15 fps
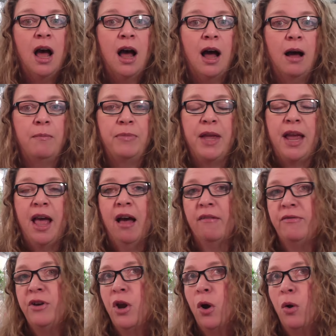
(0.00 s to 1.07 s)
Um, they
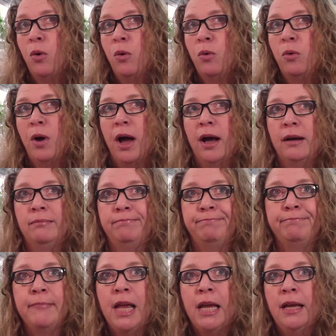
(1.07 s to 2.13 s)
have no.
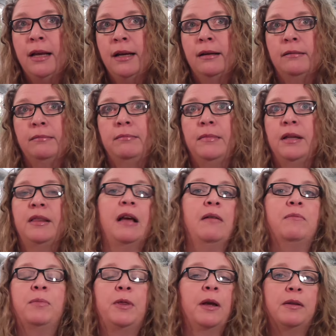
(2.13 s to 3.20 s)
Um, the,
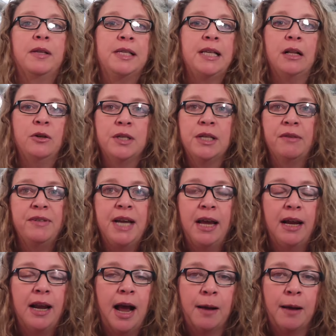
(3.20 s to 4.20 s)
the, sellers have taken